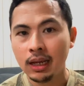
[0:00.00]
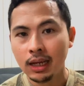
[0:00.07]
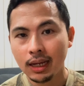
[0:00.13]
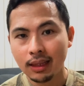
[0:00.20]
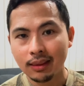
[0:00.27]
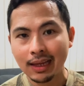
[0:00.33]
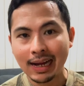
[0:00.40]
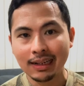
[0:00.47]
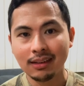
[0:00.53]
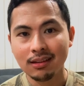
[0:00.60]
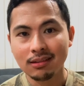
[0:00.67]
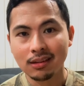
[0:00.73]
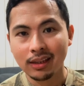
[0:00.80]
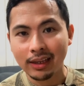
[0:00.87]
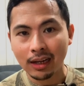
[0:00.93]
and that
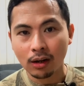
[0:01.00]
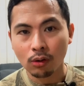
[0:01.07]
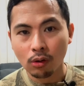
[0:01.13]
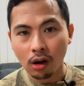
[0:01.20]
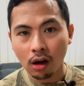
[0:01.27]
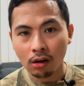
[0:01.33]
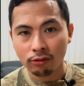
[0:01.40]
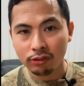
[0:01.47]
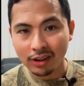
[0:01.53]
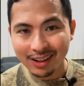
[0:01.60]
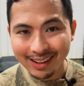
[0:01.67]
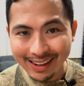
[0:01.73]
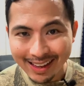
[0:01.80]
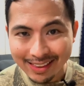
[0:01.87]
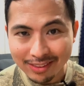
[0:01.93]
is care of
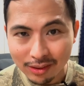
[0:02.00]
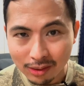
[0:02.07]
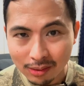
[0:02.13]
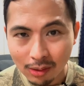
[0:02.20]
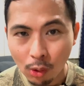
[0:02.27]
leather.